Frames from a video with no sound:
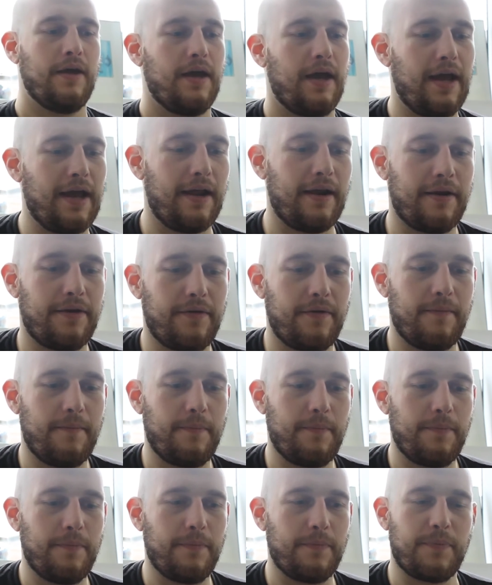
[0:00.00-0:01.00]
And
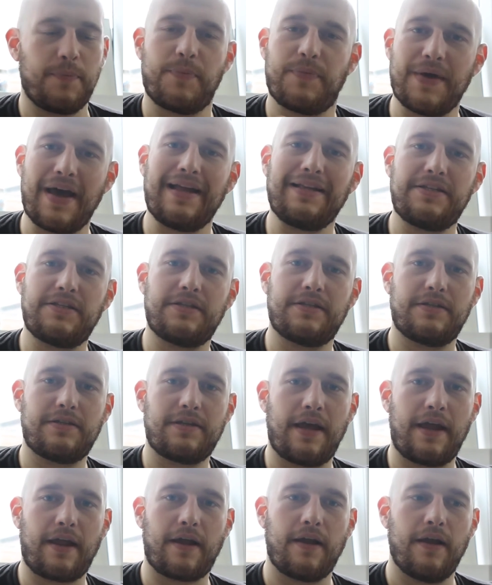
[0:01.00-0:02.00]
that's
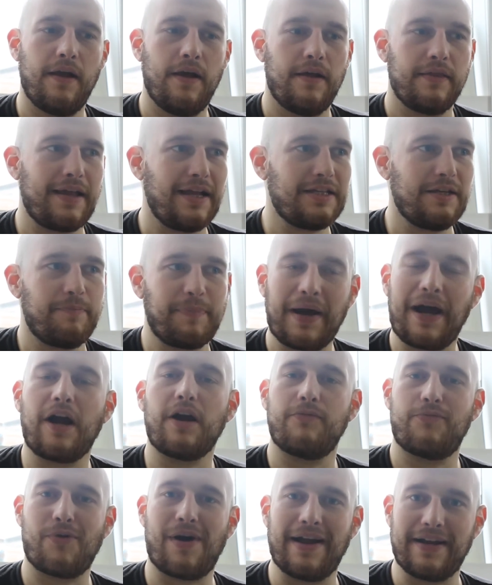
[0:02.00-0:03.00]
a
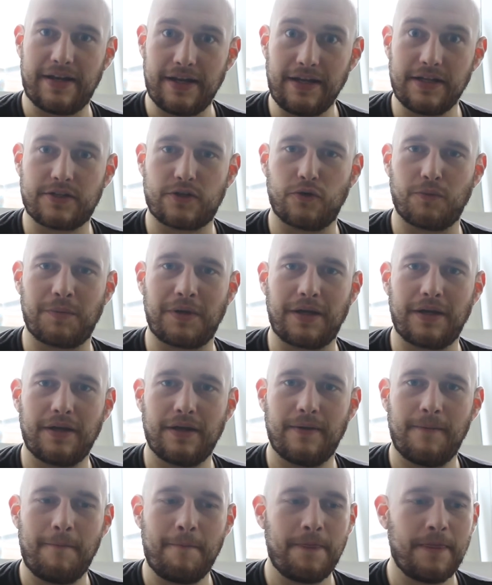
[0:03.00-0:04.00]
powerful idea to me.
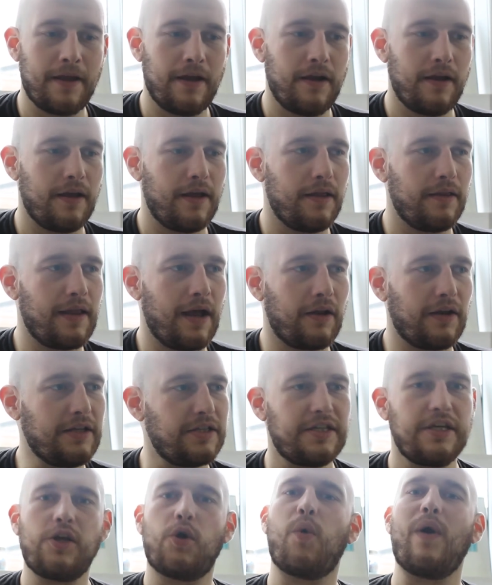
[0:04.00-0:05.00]
Now
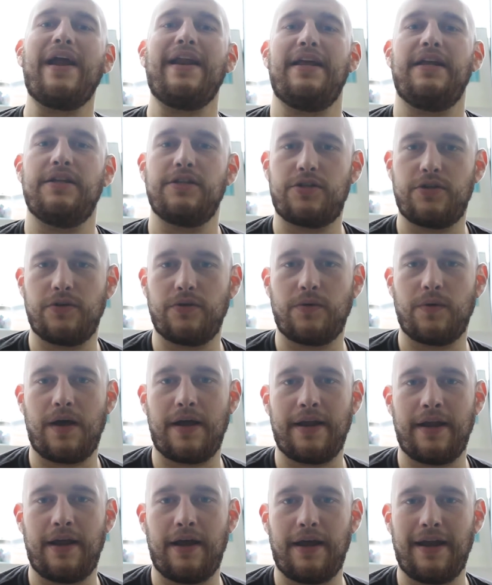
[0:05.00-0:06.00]
let's equate it into
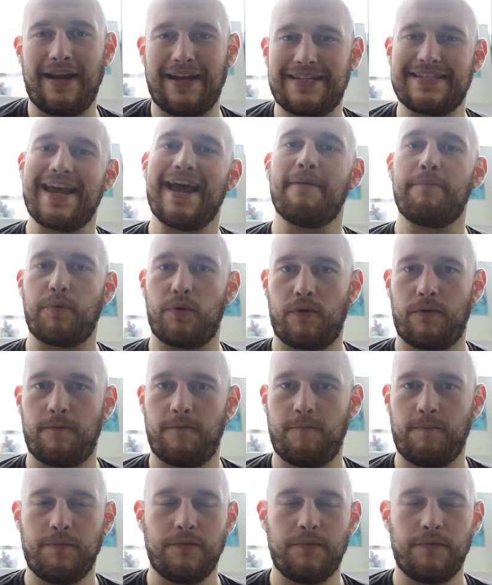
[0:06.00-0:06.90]
an example.